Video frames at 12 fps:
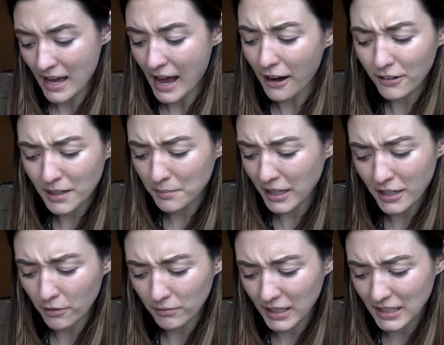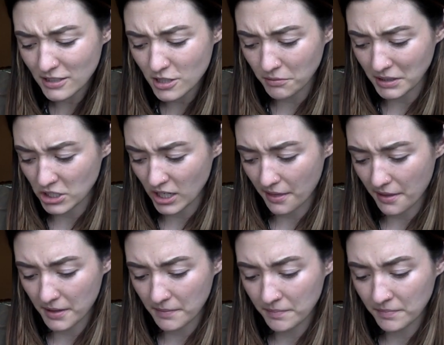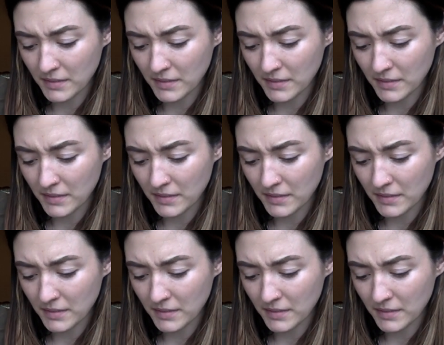How come they don't run into each other?